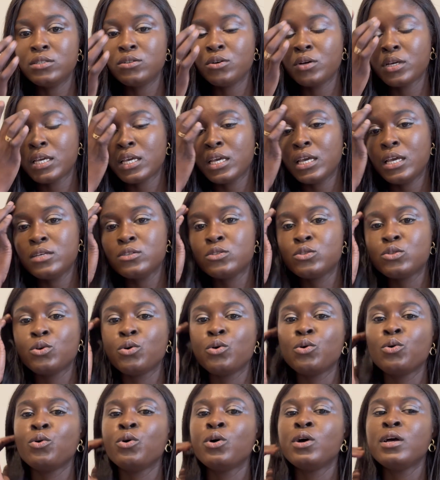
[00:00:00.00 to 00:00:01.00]
Okay,
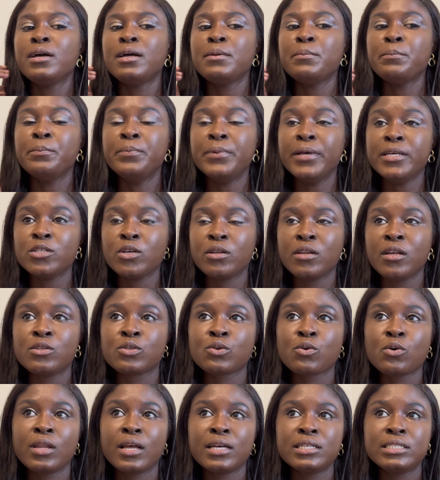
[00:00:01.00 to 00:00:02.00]
so based on the
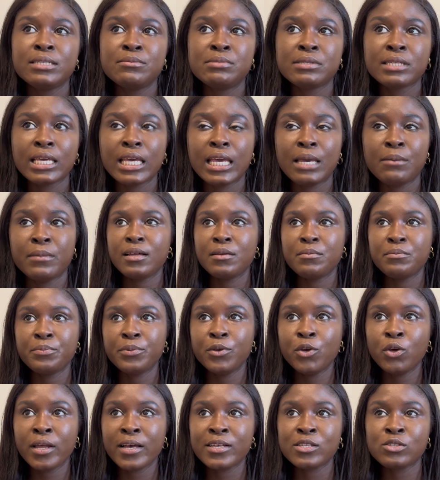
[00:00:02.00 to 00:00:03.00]
scholarship scheme,
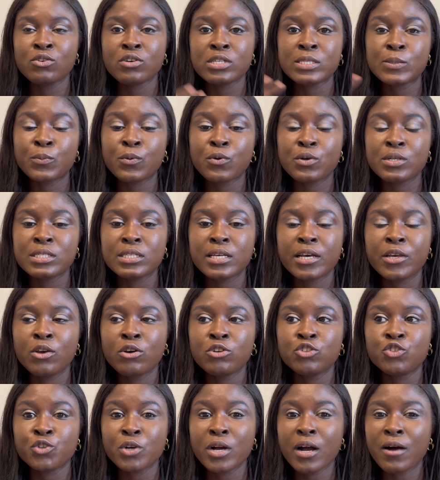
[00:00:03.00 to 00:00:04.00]
Pew does not sponsor your
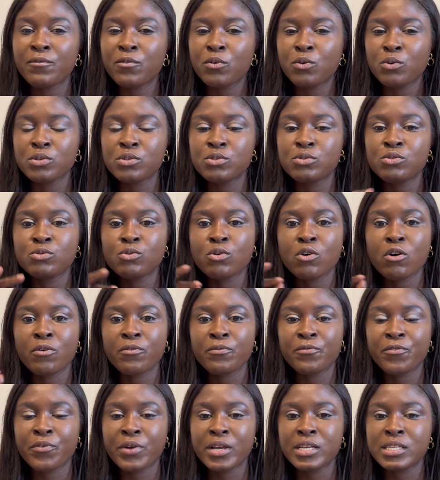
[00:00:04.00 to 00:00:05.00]
travels to
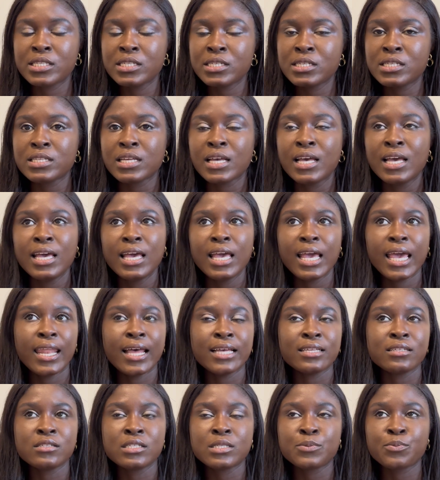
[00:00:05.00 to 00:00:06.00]
conferences. It
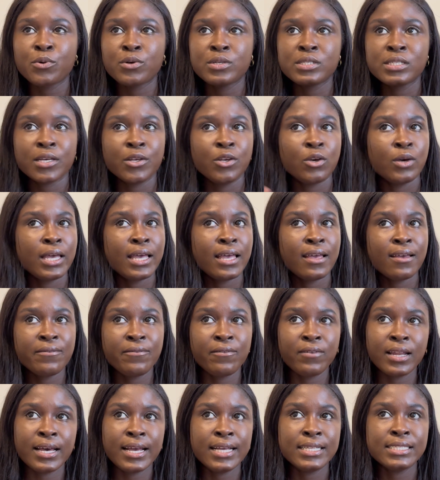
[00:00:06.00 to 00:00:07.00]
doesn't sponsor your air
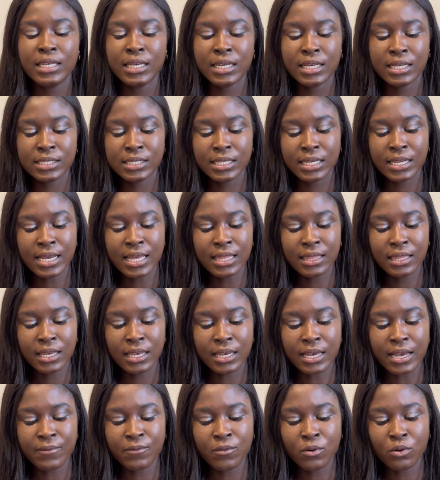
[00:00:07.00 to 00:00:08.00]
flights. Yes, and I think
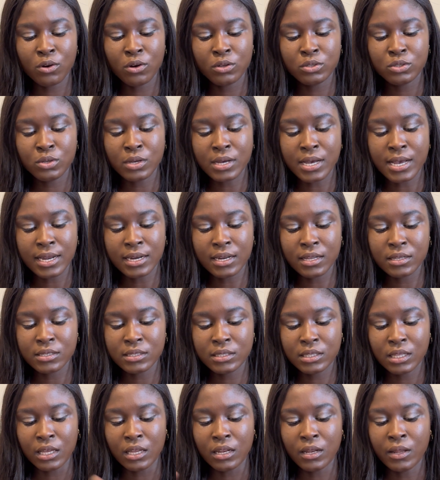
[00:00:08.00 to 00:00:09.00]
I forgot to add this
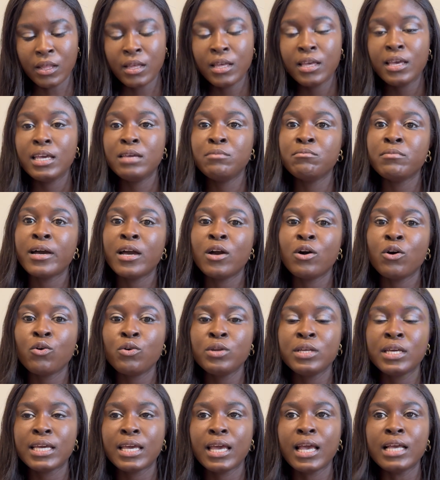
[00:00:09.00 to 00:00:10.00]
thing. In my
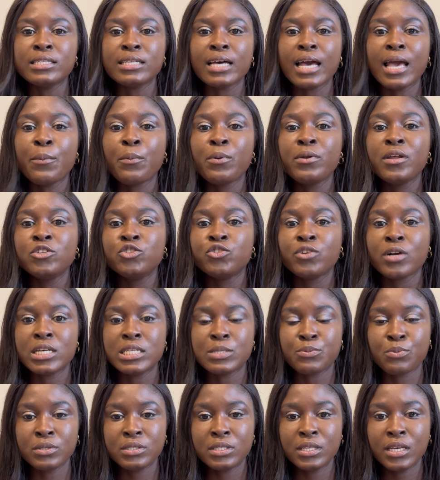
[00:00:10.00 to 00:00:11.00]
own case, I put in
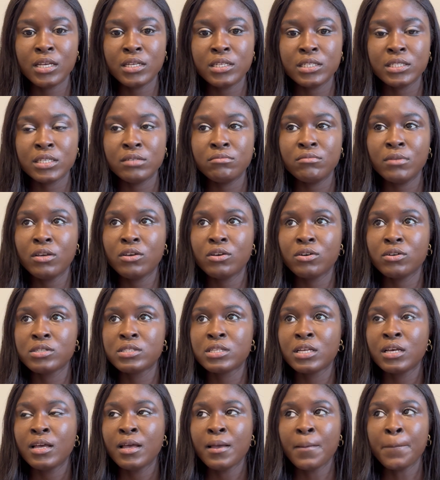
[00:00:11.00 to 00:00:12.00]
transportation, because
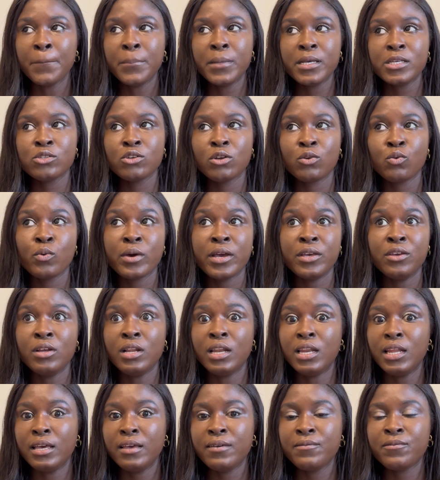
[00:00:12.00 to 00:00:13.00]
based on where you
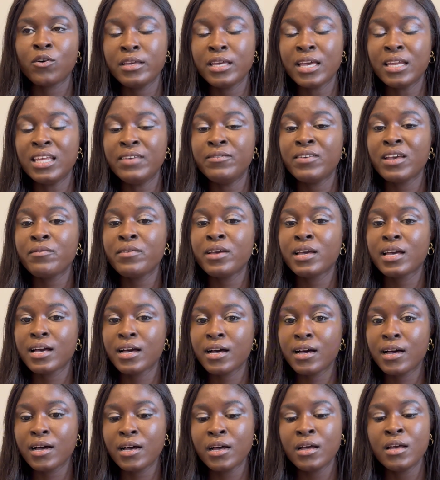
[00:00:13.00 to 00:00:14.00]
live, and if you have a
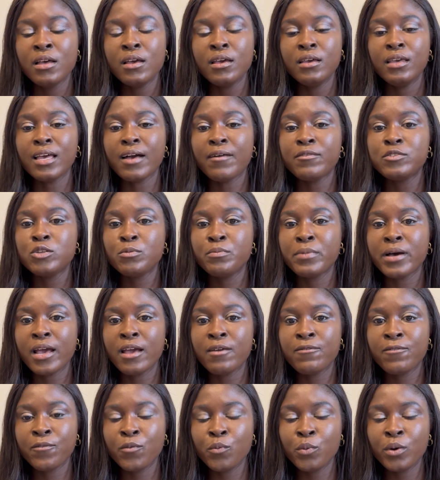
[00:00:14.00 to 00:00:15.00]
car, you have to buy
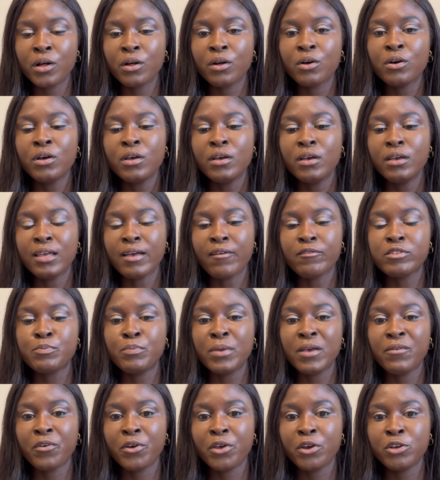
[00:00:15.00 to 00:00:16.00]
fuel, you have to
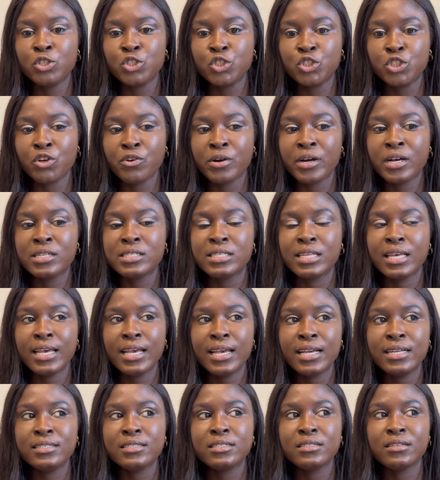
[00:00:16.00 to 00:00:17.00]
pay for your insurance,
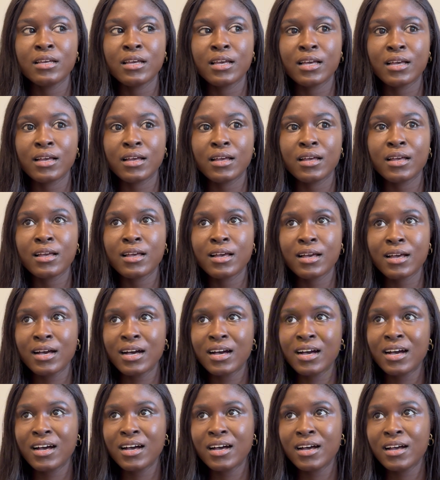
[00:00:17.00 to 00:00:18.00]
and
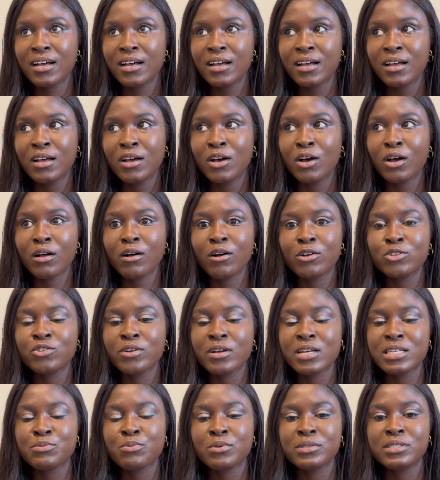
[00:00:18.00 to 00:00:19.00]
car or
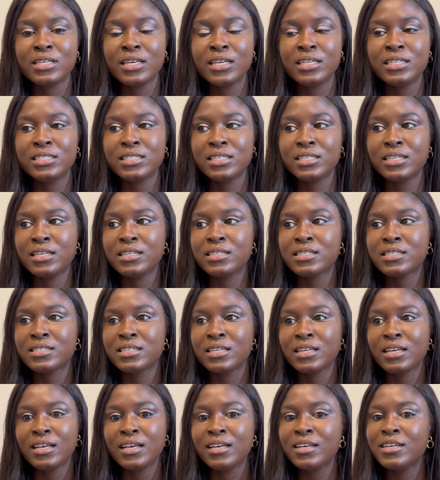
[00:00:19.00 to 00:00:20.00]
transportation it's
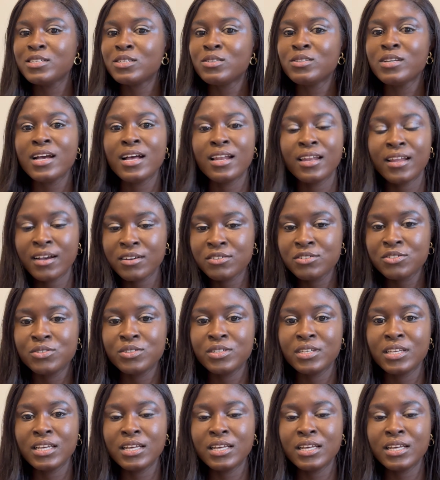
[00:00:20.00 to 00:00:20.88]
not a luxury.